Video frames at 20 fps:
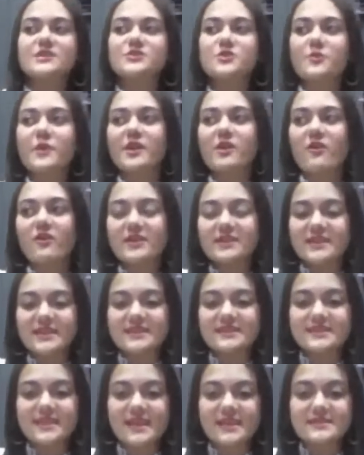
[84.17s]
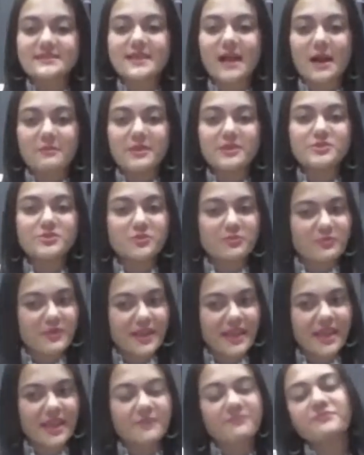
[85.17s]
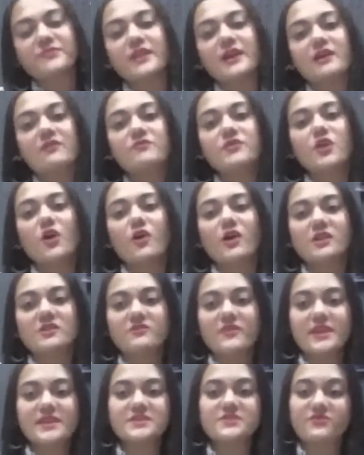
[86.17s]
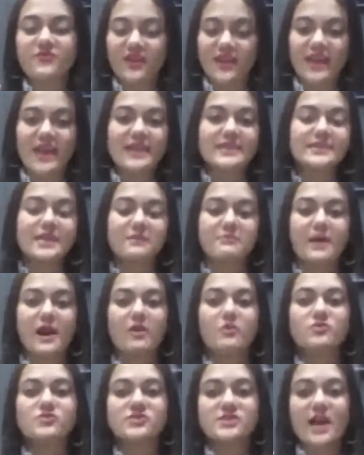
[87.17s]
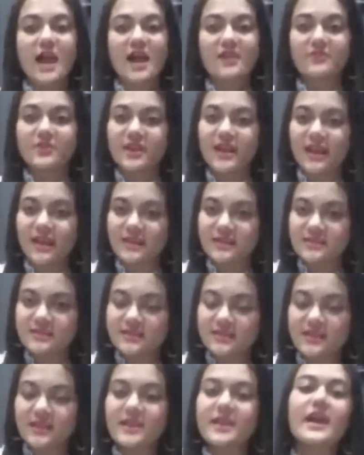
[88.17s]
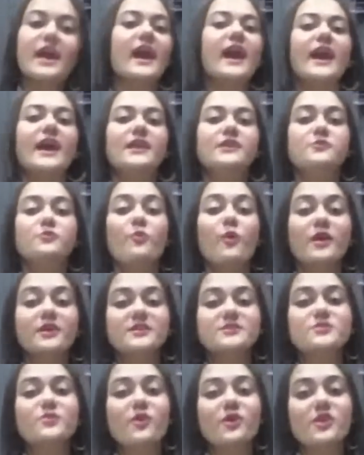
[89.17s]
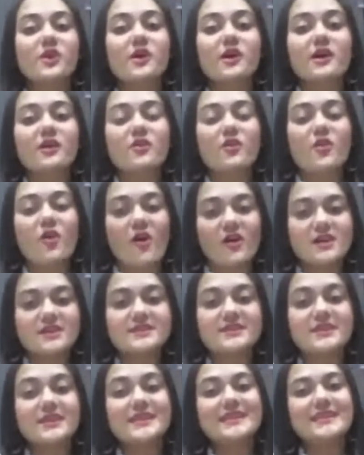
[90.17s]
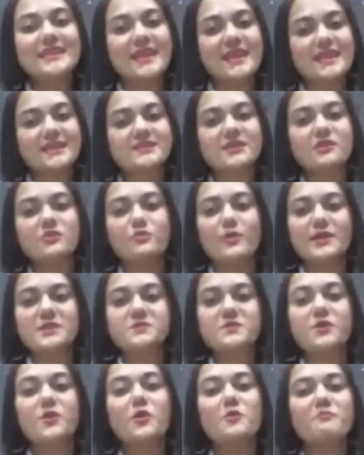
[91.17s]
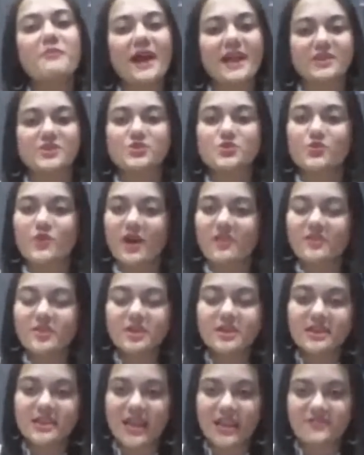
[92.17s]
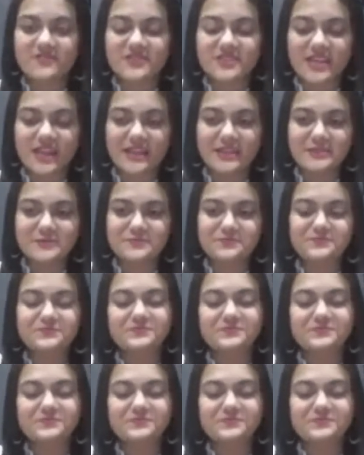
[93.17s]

So when all these things come into play, we always forget about our health and what it's going to cause later once we go back to our lifestyle.